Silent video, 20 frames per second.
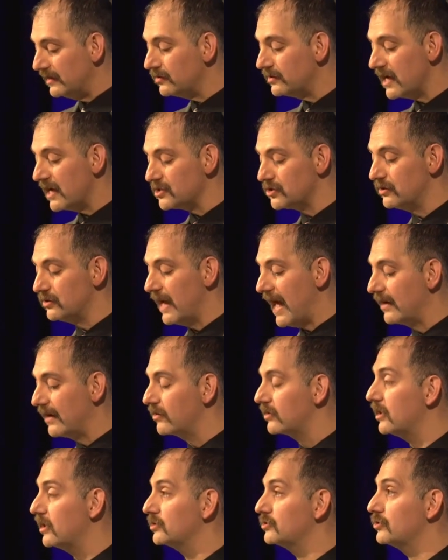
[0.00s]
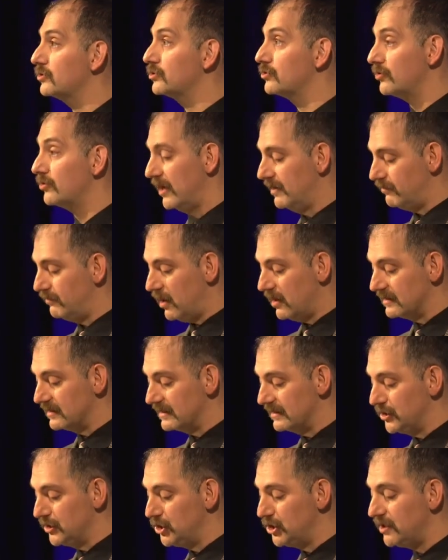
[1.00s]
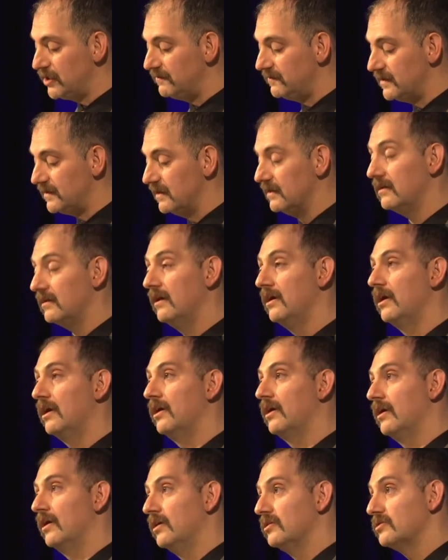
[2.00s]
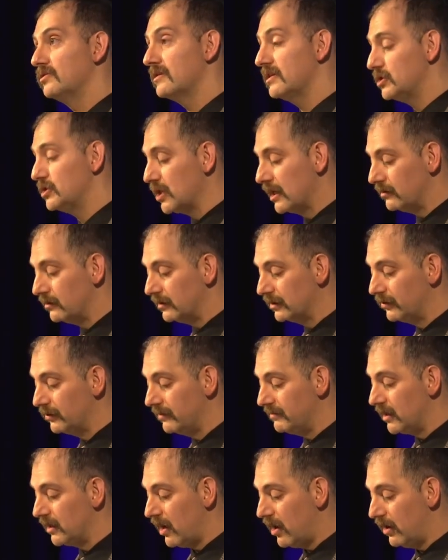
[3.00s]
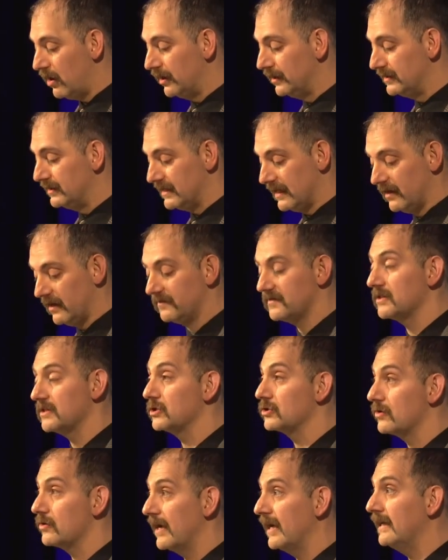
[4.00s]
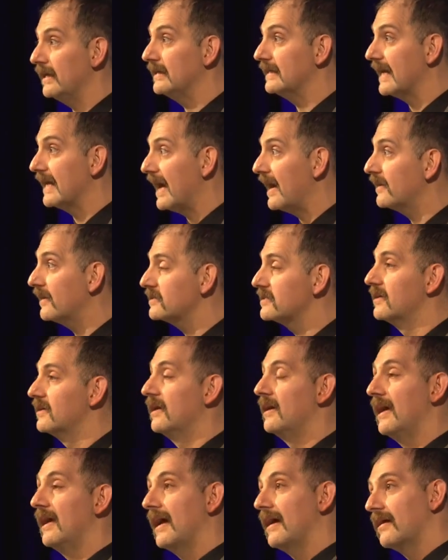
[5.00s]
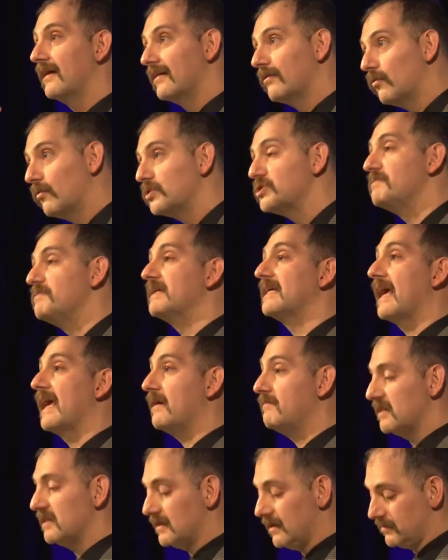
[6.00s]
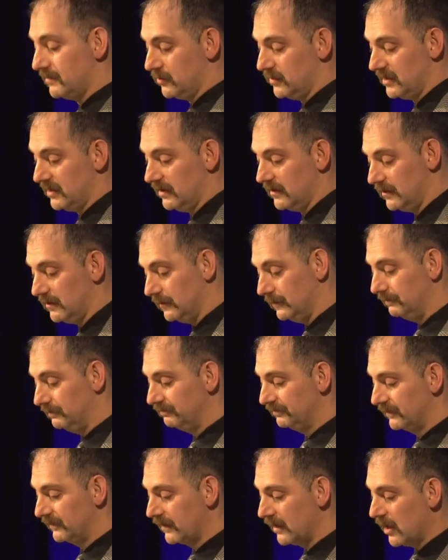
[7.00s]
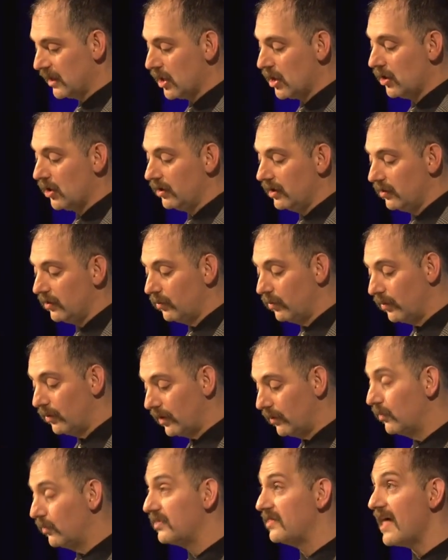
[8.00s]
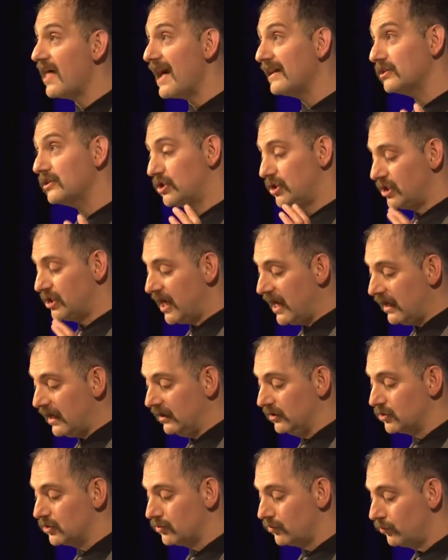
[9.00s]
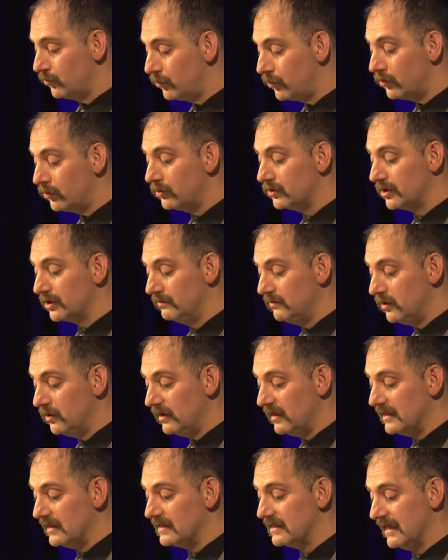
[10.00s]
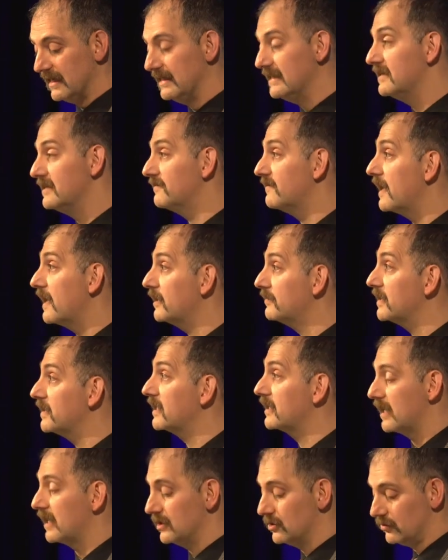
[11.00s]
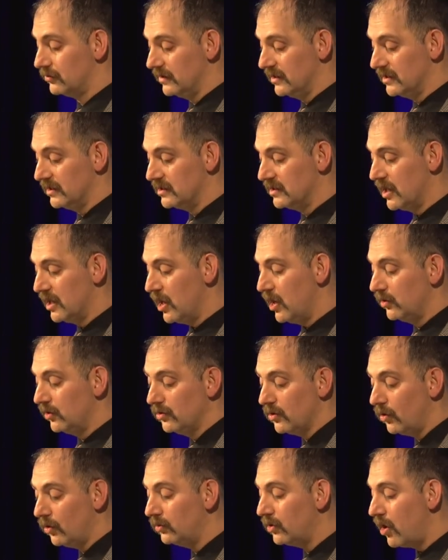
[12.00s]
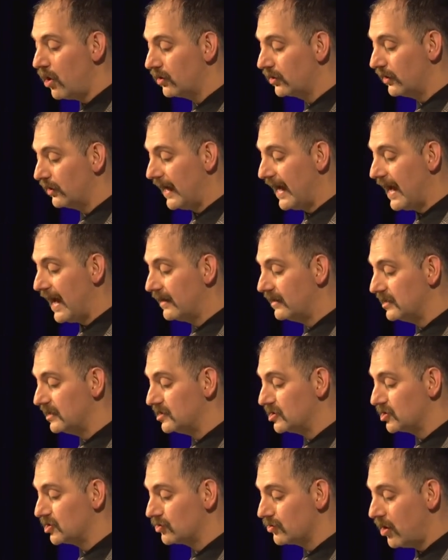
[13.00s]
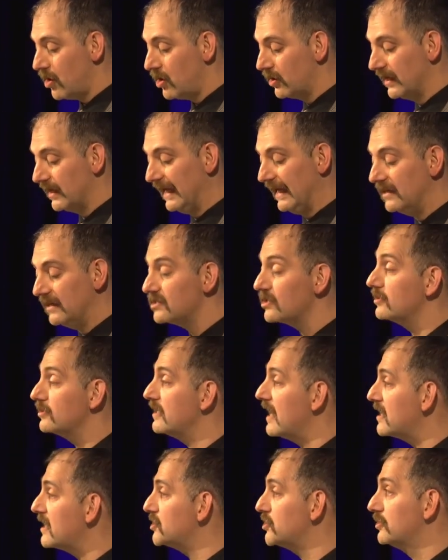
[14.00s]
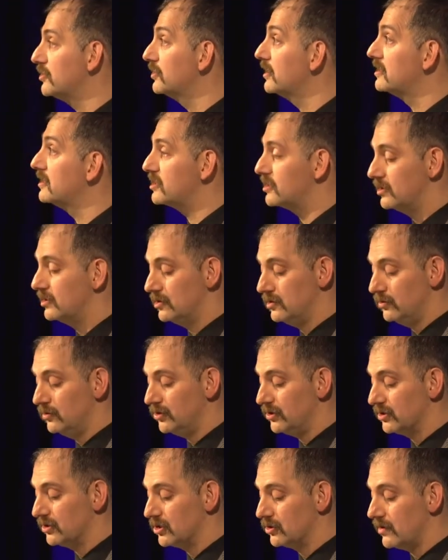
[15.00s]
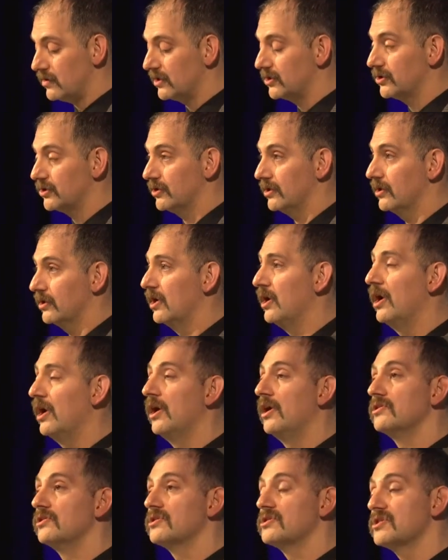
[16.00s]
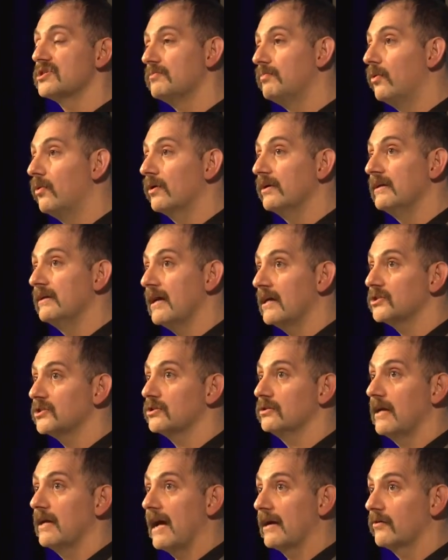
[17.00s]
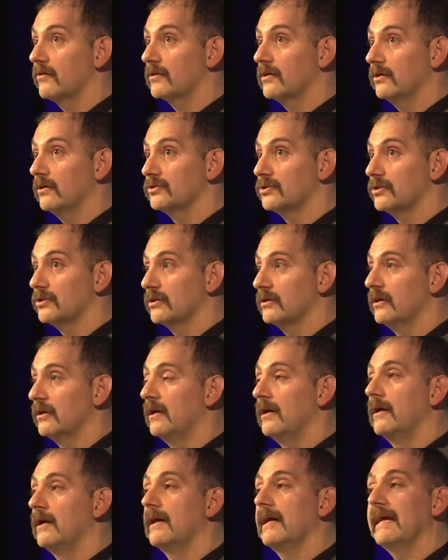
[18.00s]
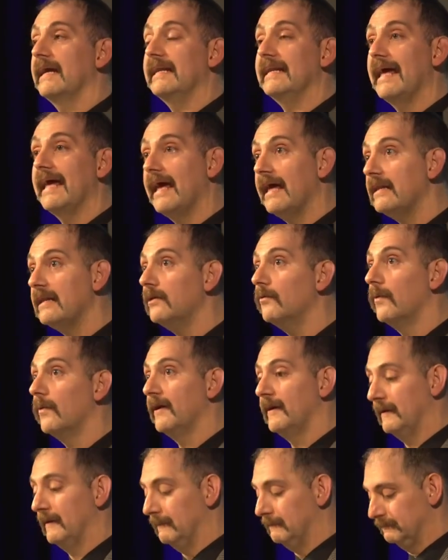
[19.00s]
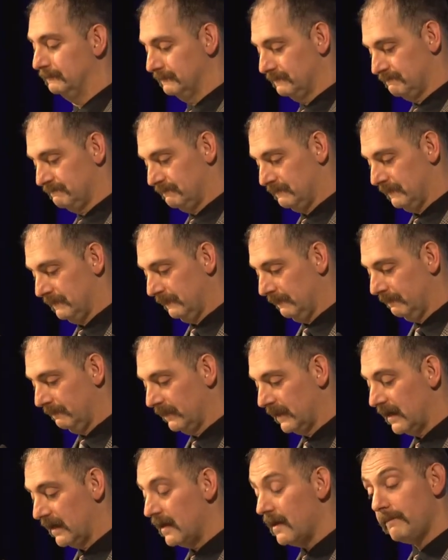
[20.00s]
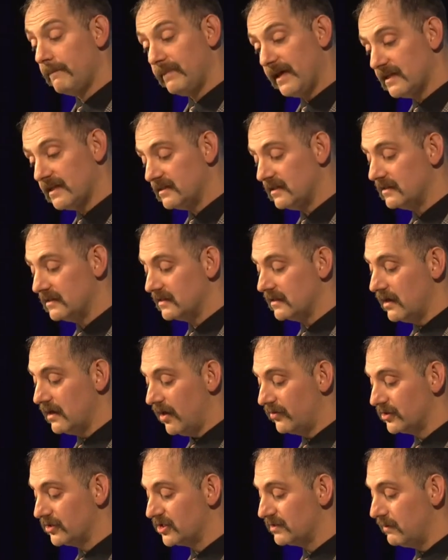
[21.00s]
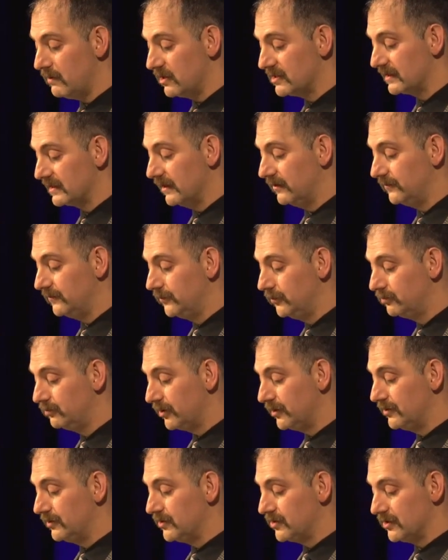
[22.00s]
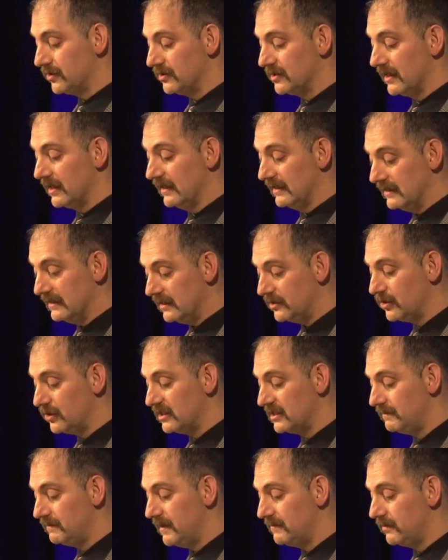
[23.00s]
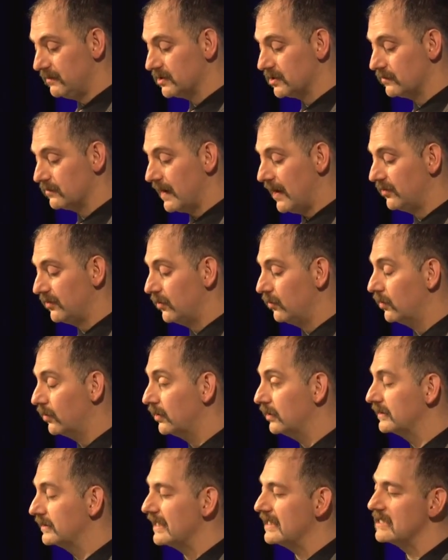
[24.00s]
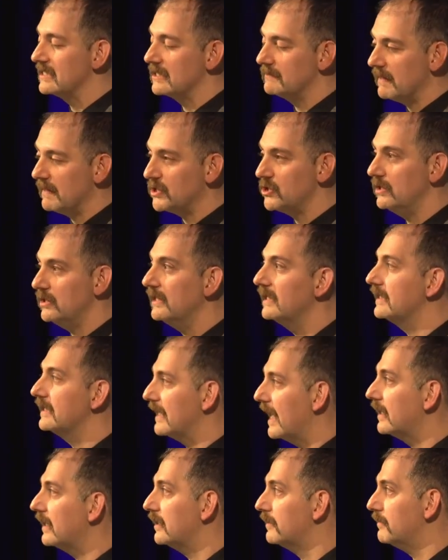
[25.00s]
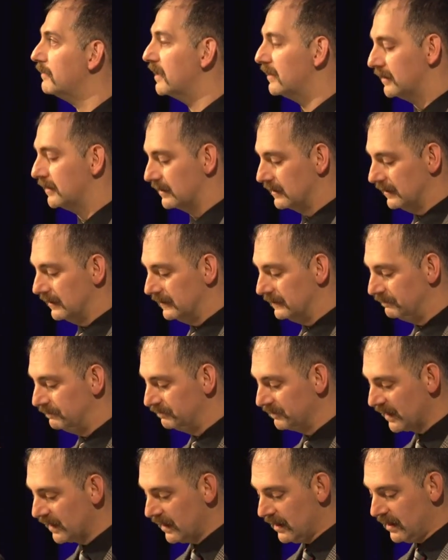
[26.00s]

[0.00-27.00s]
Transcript: International agricultural trade policy shifted to the General Agreement on Tariffs and Trade, GATT, which became the WTO. With that change, rural communities in developing countries no longer had a strong international institutional structure to support national agriculture in any way. Peasants and other small-scale food producers and indigenous peoples around the world, especially in Latin America,